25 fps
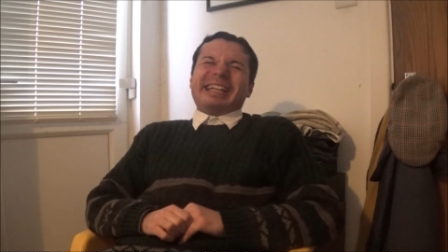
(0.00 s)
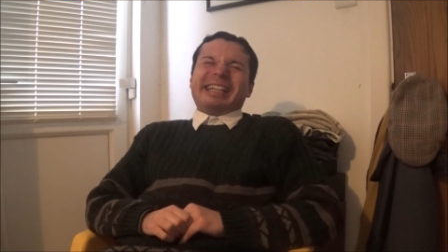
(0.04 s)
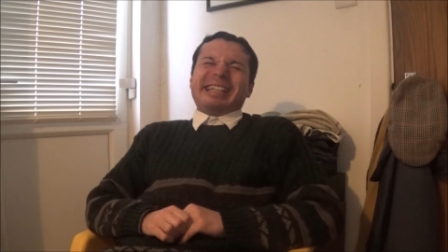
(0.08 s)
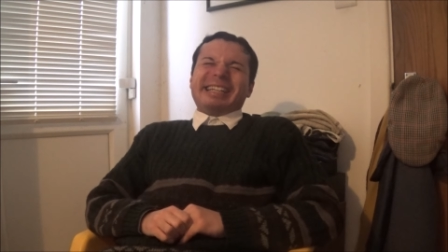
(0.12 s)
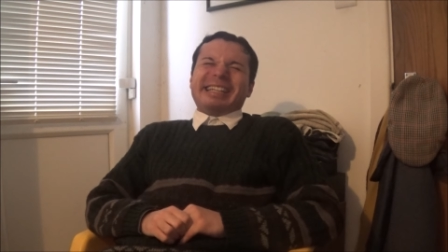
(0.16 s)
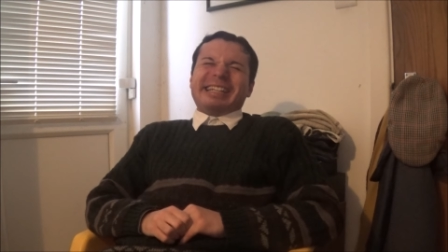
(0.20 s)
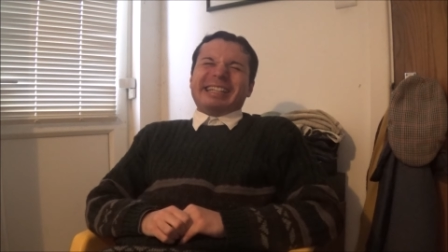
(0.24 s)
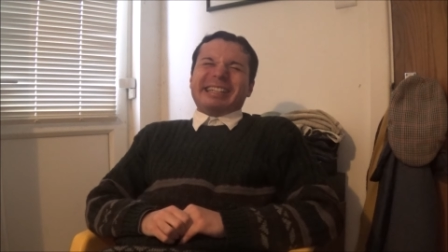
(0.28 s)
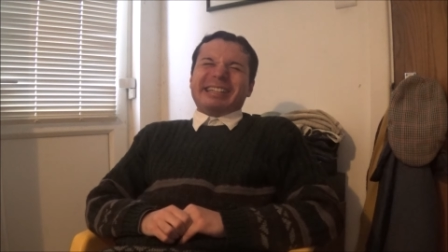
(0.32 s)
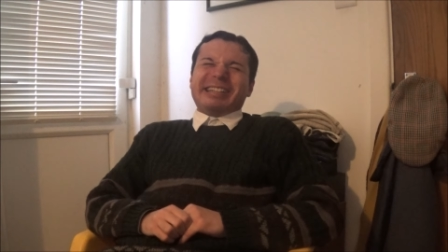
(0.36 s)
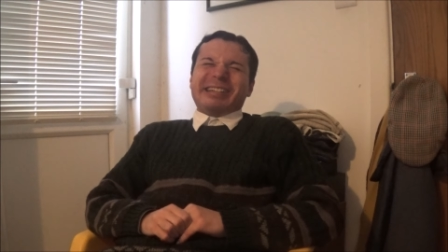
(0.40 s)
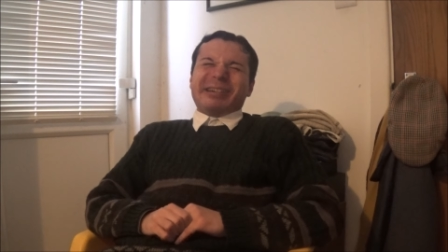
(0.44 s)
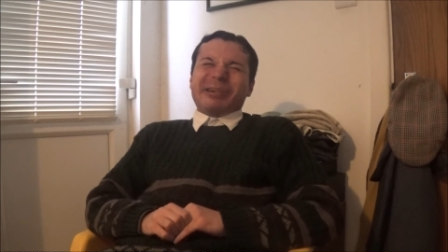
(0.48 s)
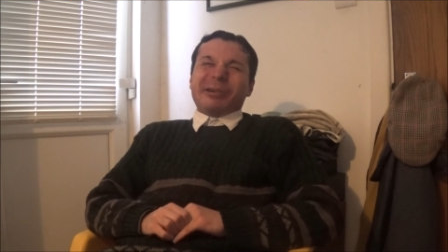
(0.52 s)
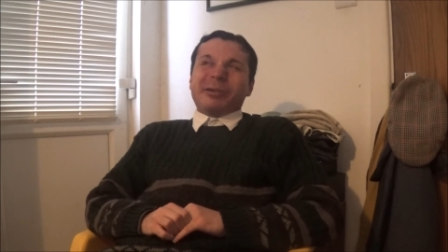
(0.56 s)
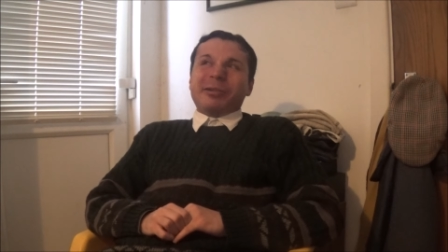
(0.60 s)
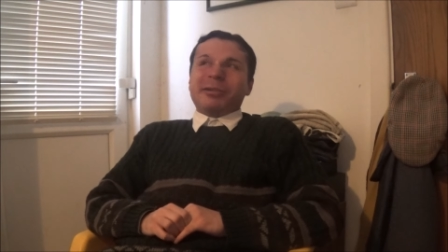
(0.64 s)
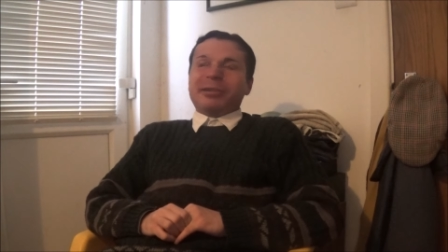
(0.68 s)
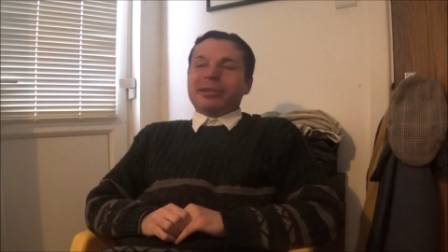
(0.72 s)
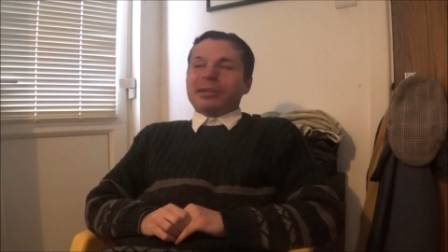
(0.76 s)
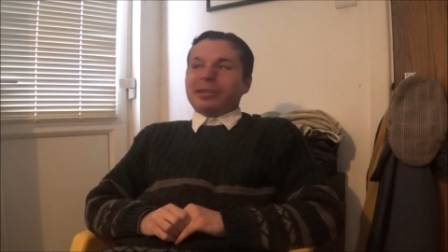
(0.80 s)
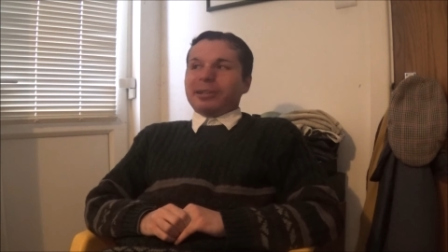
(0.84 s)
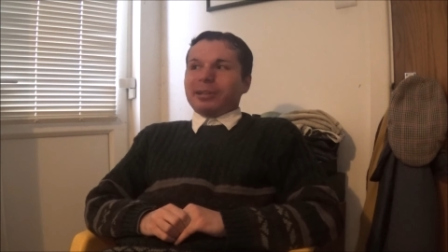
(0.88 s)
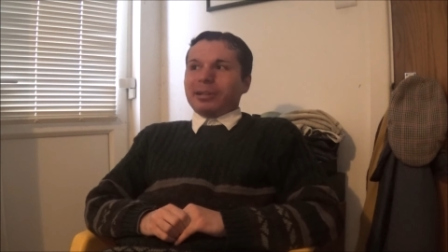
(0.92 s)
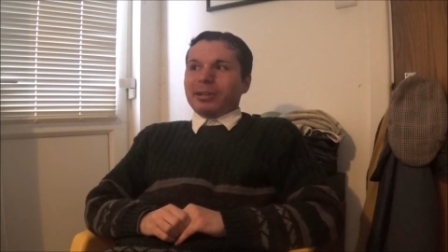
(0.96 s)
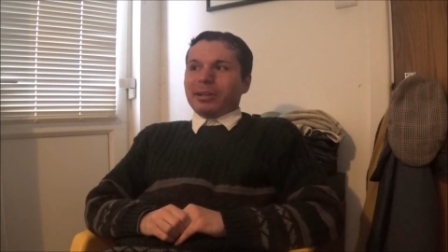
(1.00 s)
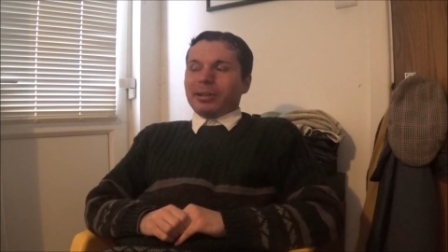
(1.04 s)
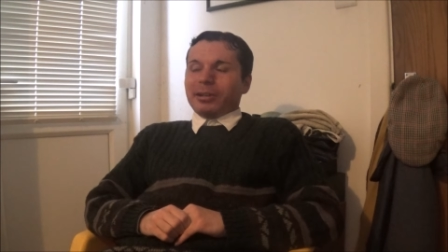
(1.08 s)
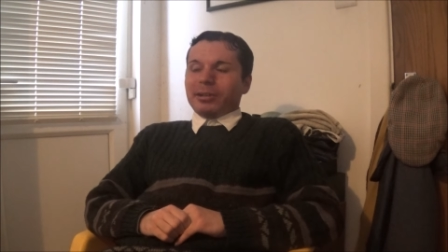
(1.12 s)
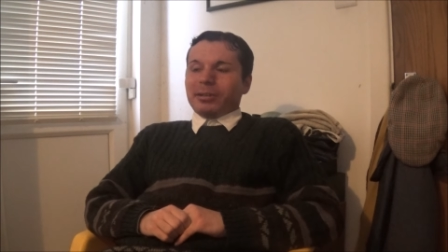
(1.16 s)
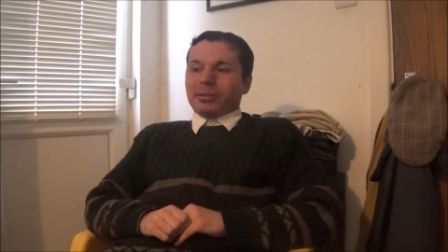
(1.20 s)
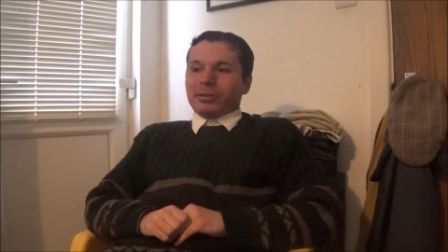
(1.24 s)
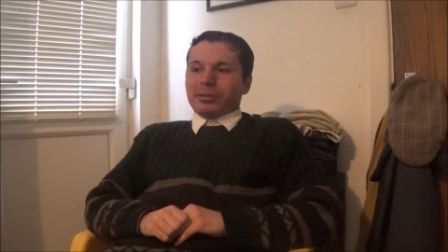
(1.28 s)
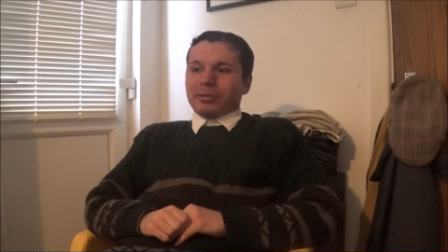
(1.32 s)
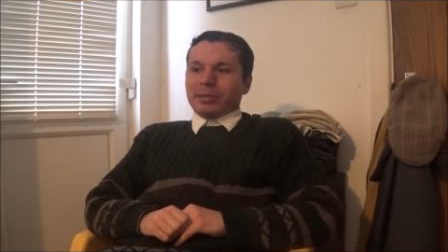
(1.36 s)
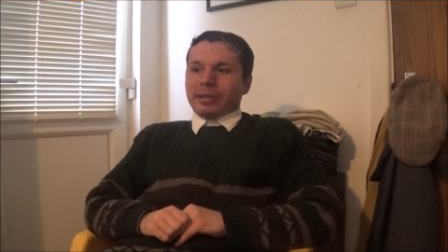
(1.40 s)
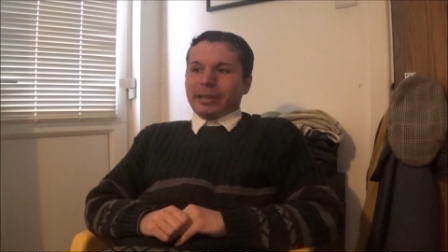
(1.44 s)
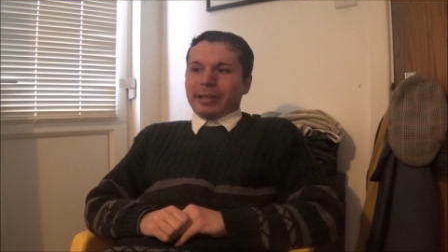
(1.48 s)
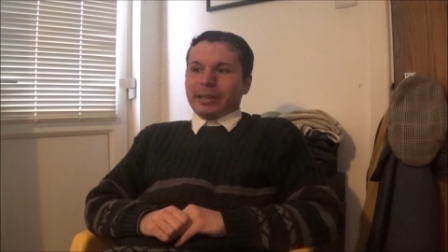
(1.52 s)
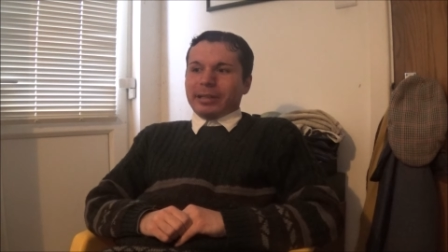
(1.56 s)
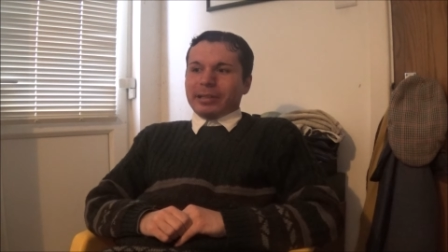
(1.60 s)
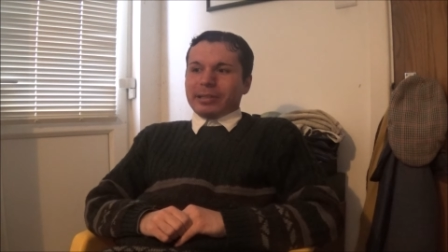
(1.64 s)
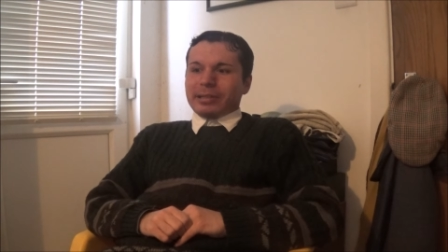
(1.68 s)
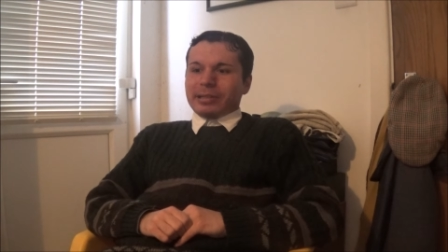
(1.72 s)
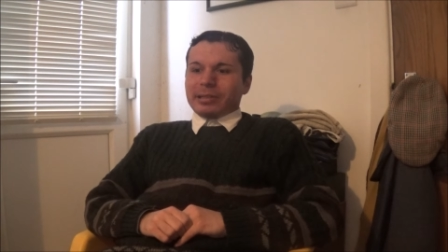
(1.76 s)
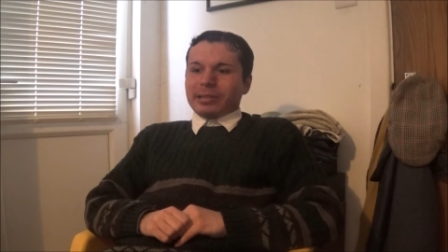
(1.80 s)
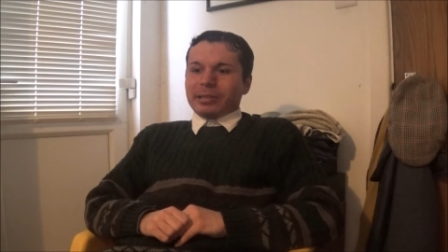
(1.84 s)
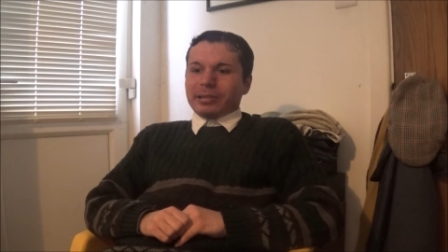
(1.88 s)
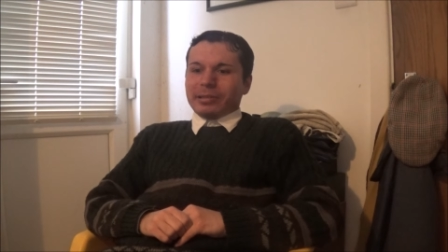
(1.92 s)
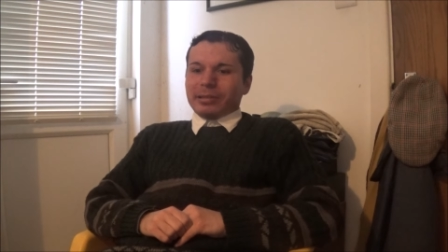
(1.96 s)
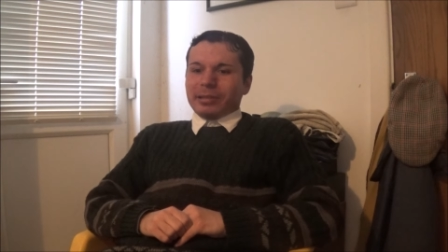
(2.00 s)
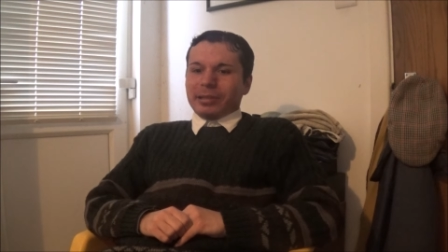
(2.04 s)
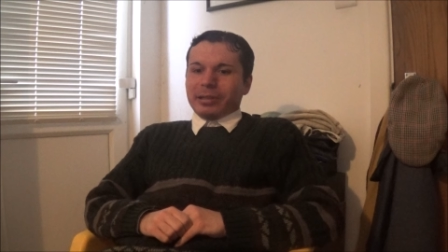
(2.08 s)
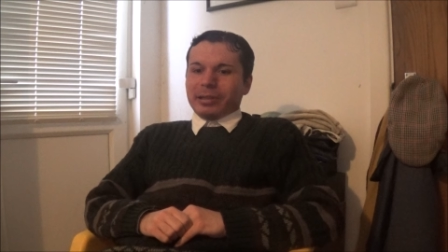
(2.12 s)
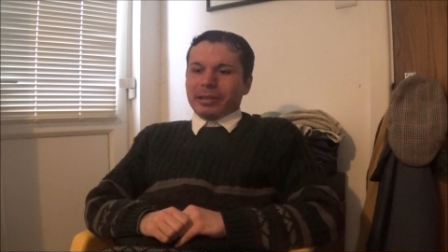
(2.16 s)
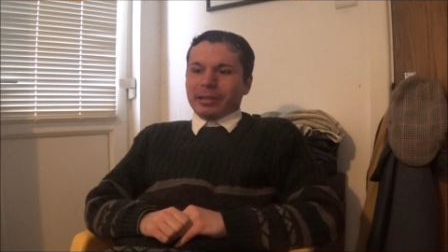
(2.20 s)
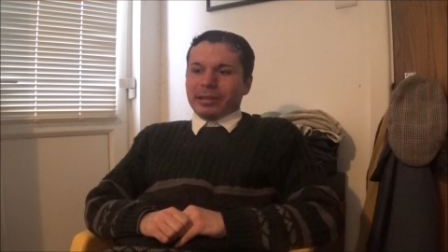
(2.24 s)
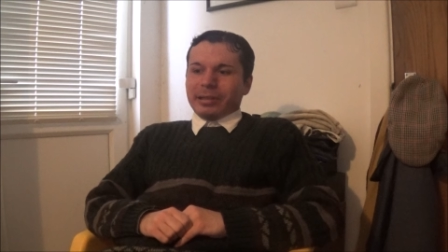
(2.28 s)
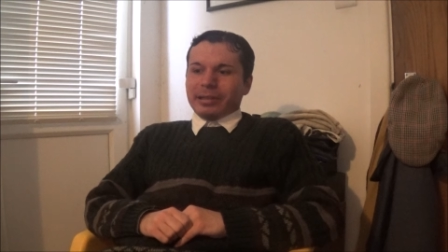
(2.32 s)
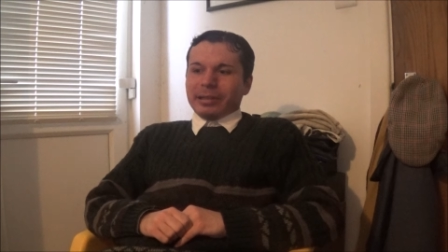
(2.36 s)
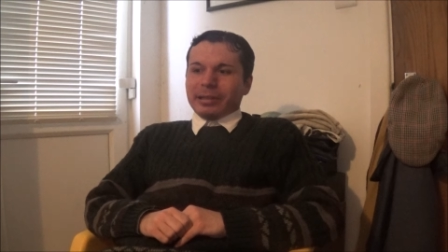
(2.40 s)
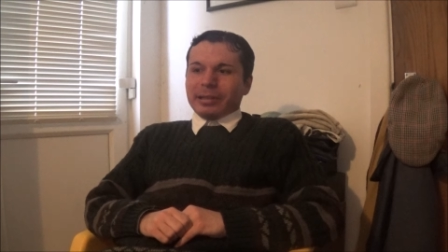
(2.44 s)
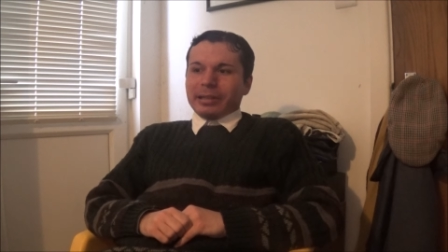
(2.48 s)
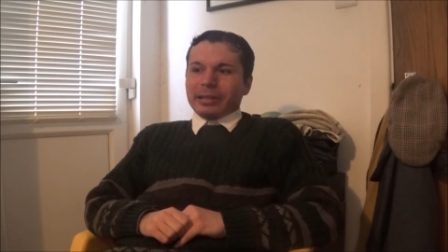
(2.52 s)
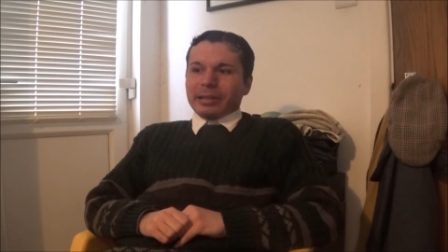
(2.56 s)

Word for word: you know, and all that, so there.